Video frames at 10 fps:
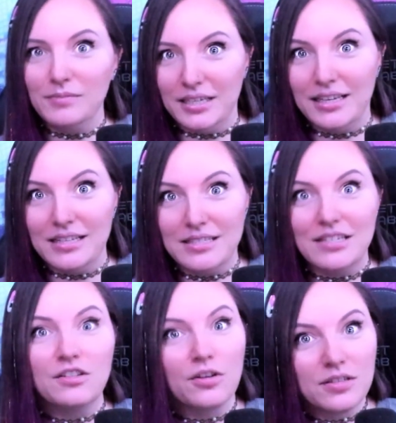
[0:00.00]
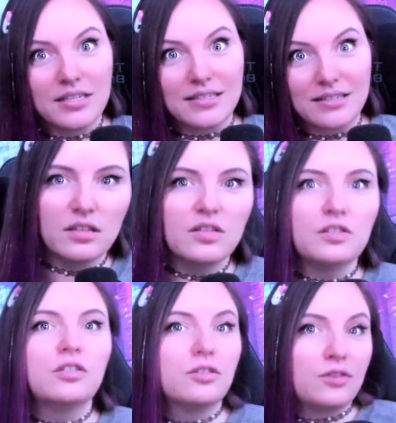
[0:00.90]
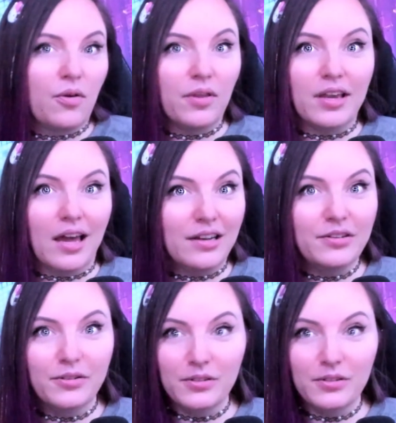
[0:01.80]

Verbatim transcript: it gets into your system? So they got into your